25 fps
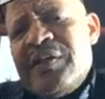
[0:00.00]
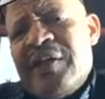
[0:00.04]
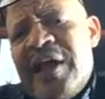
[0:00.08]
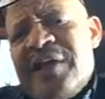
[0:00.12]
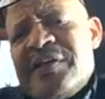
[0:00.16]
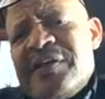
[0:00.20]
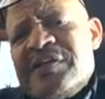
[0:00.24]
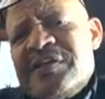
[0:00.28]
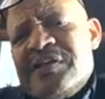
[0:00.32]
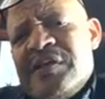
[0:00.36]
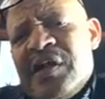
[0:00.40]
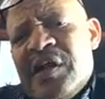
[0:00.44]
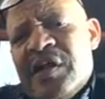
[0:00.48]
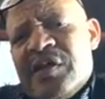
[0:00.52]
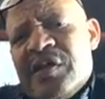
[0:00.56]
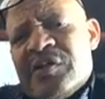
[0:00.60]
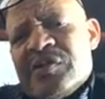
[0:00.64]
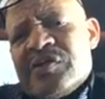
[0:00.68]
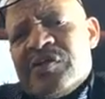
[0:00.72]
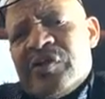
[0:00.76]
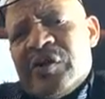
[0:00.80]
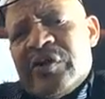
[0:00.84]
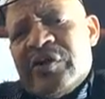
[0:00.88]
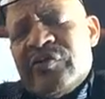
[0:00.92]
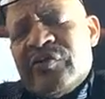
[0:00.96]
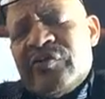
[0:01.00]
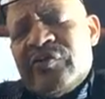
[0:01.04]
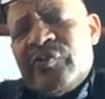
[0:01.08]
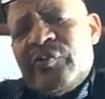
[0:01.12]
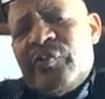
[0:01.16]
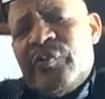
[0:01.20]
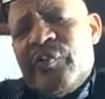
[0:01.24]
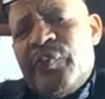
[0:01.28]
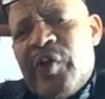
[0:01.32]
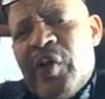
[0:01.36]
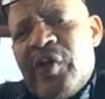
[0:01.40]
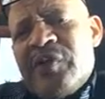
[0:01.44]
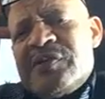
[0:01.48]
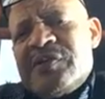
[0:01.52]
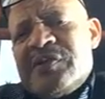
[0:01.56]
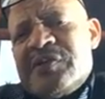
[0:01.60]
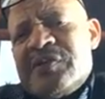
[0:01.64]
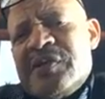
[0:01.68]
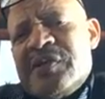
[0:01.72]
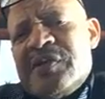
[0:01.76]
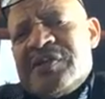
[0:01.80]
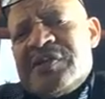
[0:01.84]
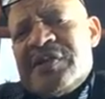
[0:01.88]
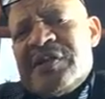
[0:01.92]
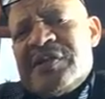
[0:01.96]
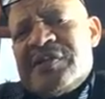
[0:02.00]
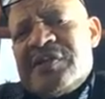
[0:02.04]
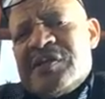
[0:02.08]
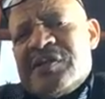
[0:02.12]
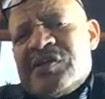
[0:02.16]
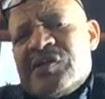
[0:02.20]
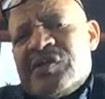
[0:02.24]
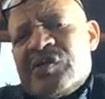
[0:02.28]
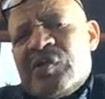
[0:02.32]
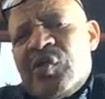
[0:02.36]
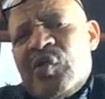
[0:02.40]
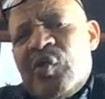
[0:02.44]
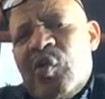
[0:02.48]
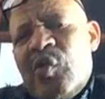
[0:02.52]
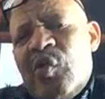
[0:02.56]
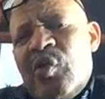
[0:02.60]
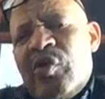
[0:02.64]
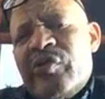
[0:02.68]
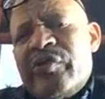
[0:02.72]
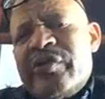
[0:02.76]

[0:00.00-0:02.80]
that sort of brought the status quo,